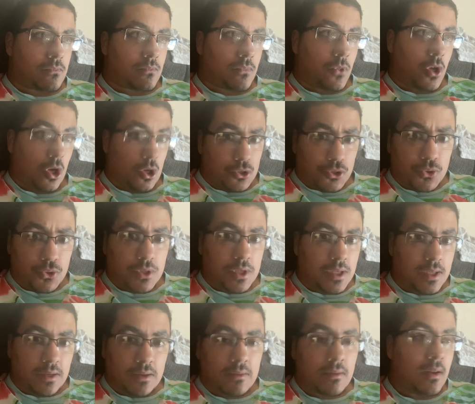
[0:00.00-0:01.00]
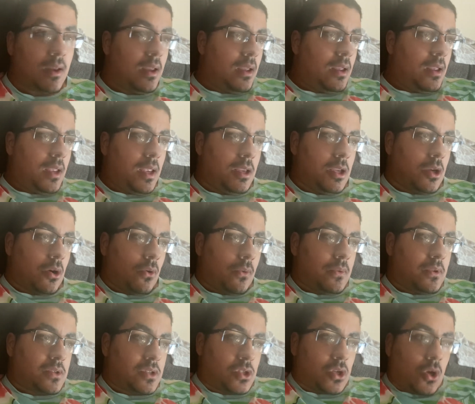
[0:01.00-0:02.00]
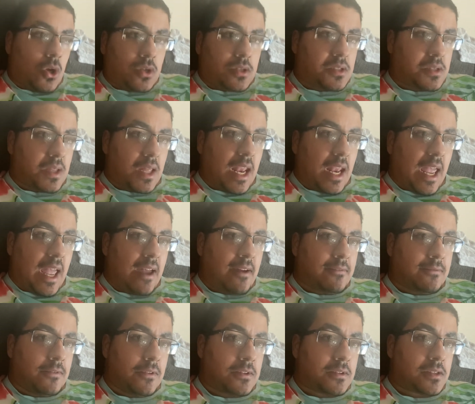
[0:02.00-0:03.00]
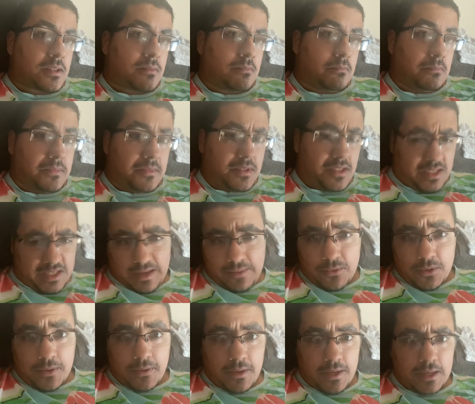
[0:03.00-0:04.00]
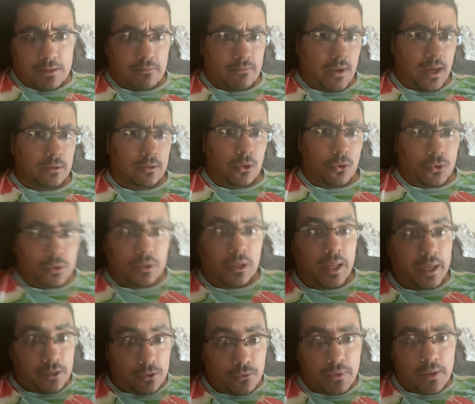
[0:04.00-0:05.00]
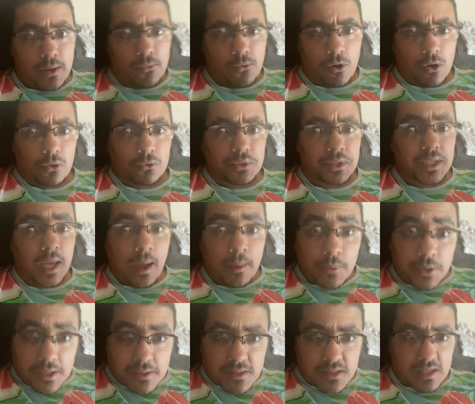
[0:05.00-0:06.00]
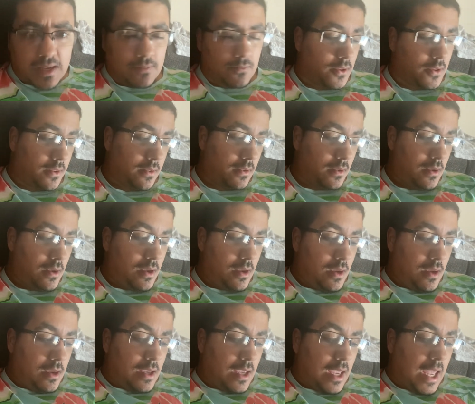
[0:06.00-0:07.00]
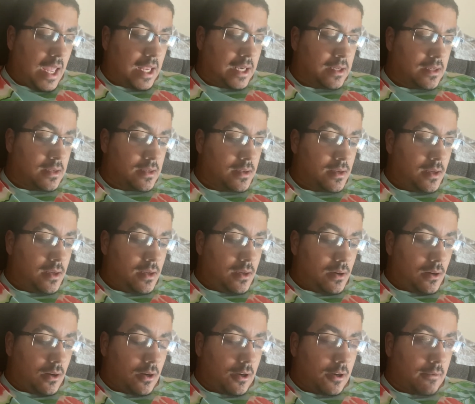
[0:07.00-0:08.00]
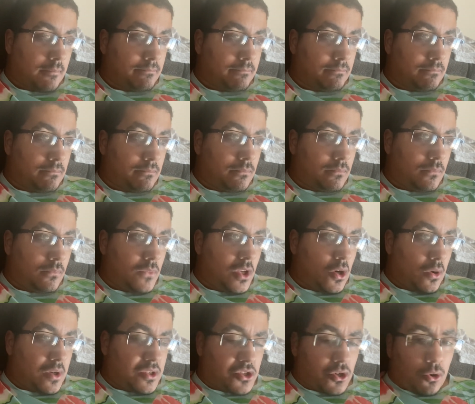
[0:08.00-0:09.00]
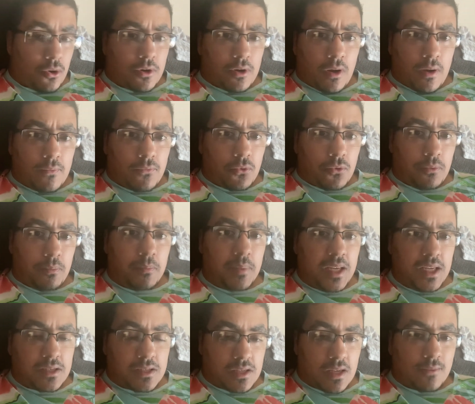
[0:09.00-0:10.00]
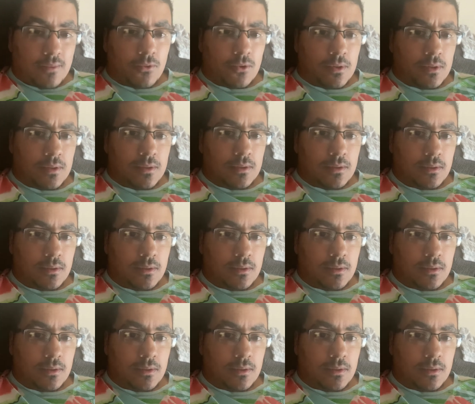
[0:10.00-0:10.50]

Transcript: country and, the songs that have this seventh. And I learned later they were called dominant seventh. And, I started off with B7,